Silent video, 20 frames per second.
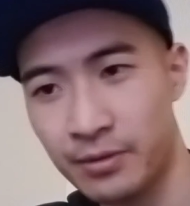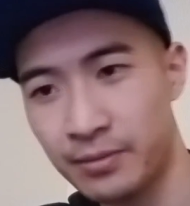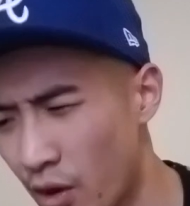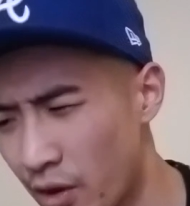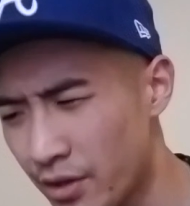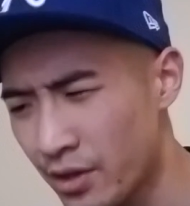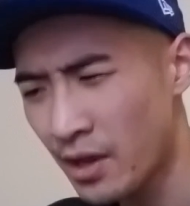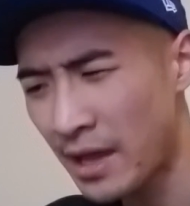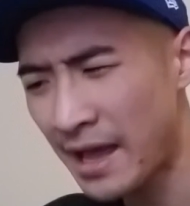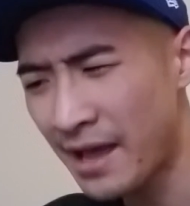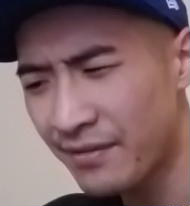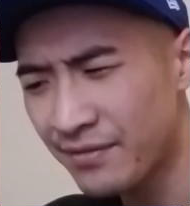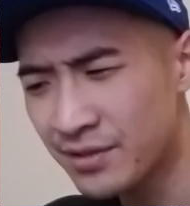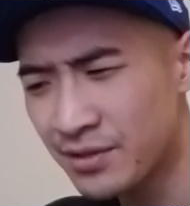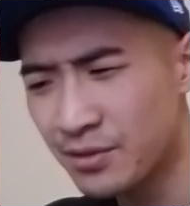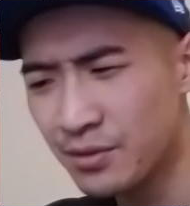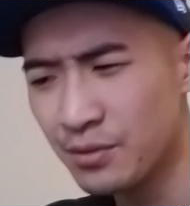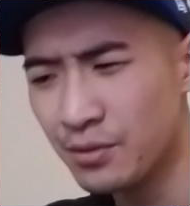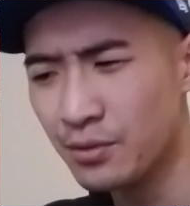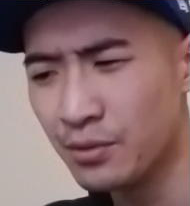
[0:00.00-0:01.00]
But you have
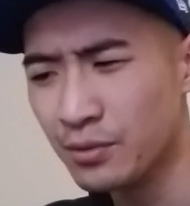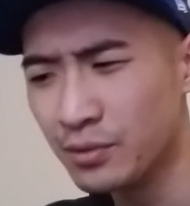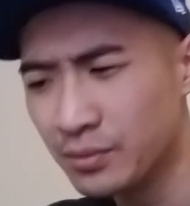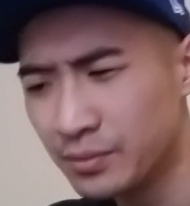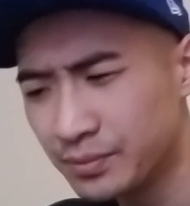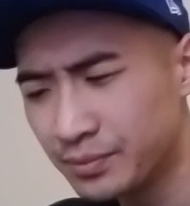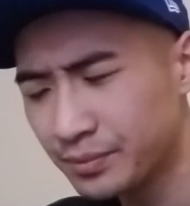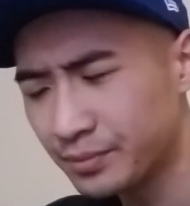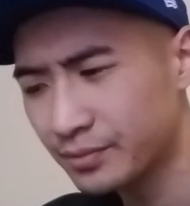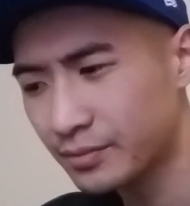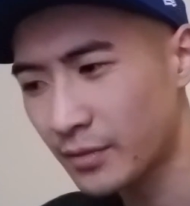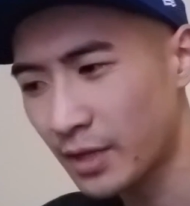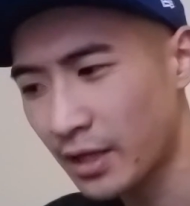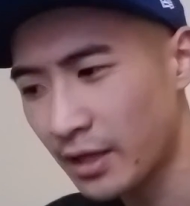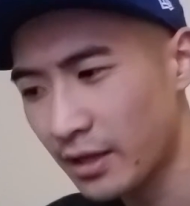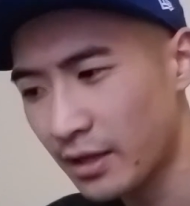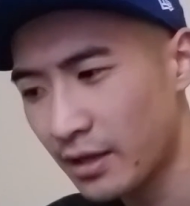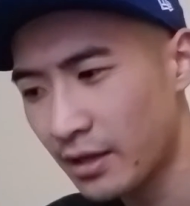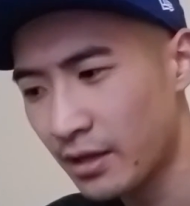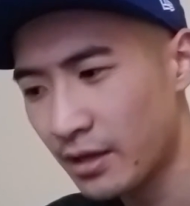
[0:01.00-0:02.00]
to
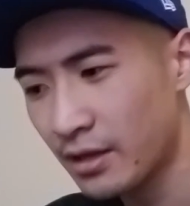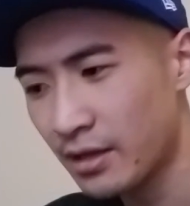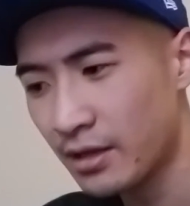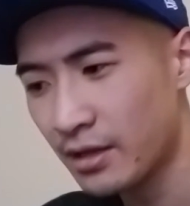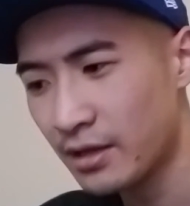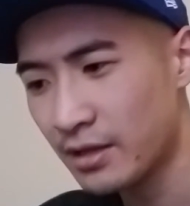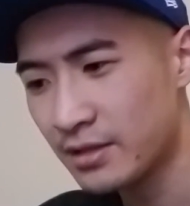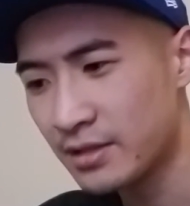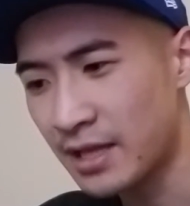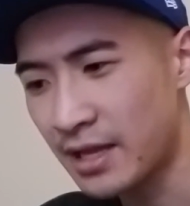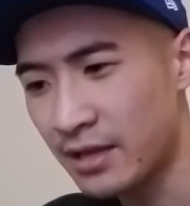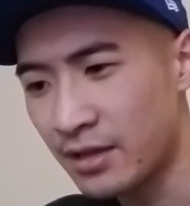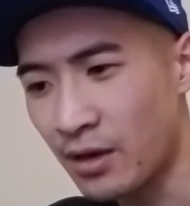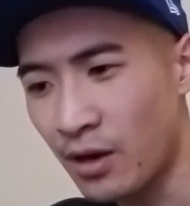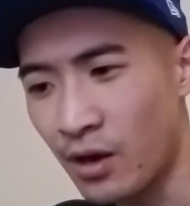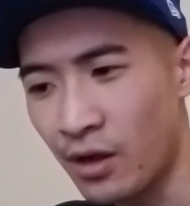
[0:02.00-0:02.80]
take